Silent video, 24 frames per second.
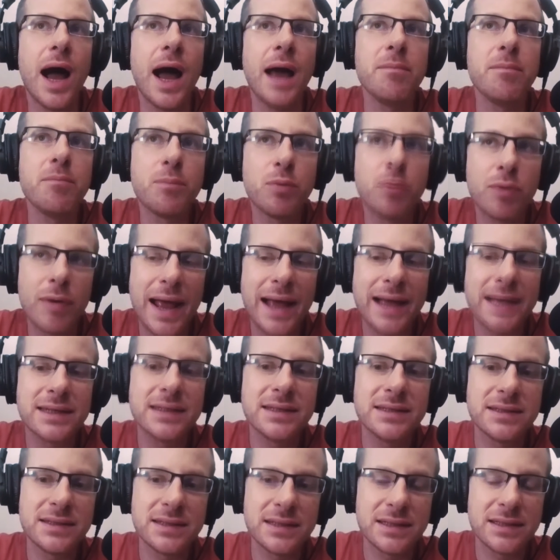I'm
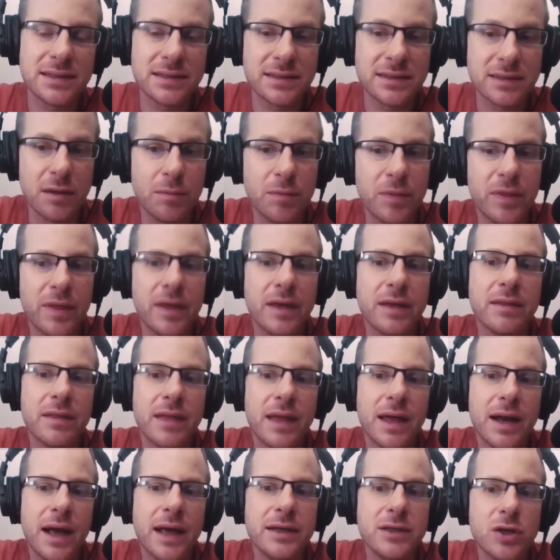practicing something
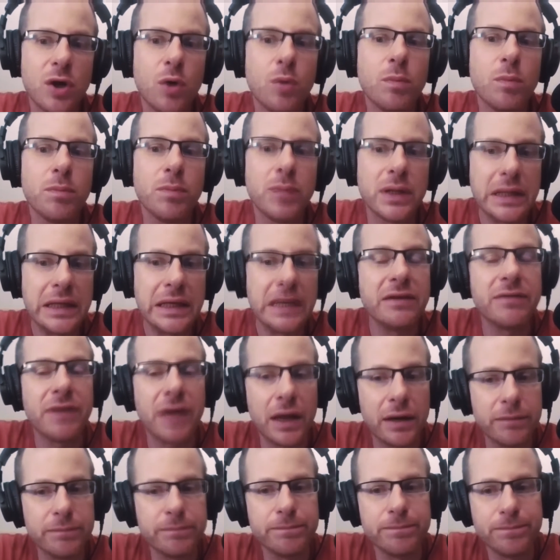that I don't believe
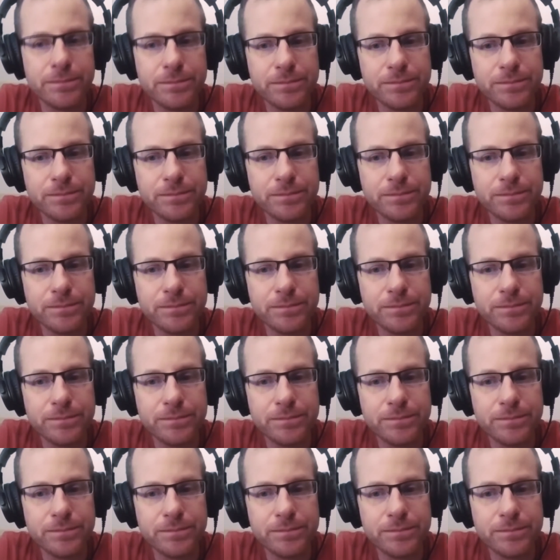in.